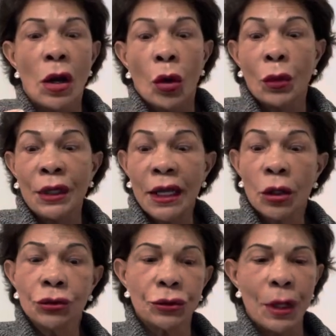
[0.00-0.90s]
when I
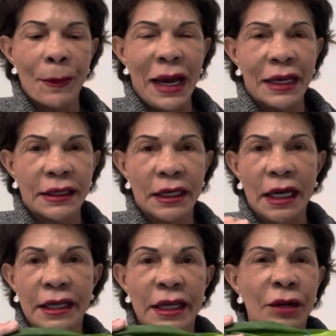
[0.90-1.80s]
go to the market,
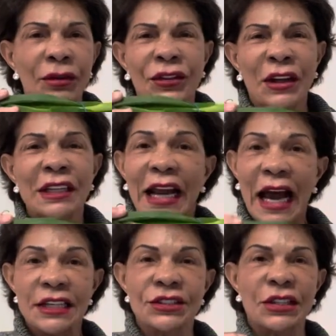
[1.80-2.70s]
I get everything
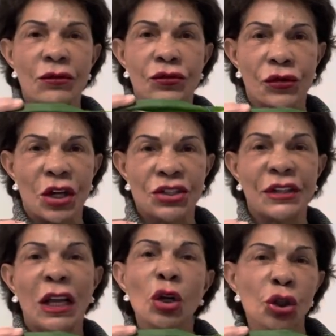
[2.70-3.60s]
nice and fresh
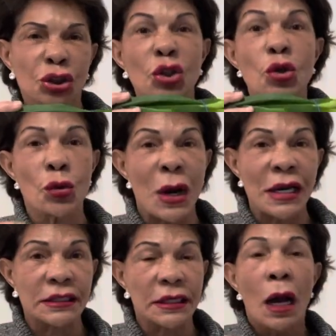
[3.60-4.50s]
that looks
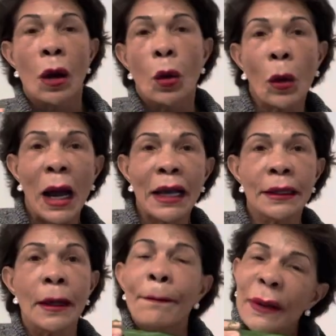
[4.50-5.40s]
great.
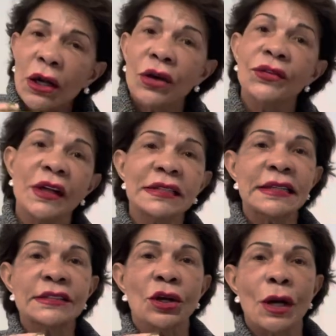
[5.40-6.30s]
Why? Because this
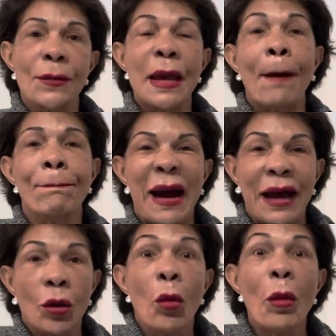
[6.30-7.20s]
is gonna be a
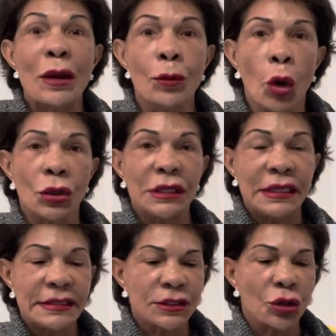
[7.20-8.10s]
part of my body.
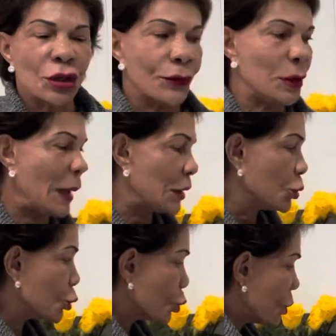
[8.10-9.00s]
This is gonna be my
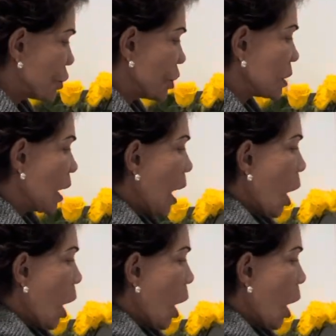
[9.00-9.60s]
nutrition.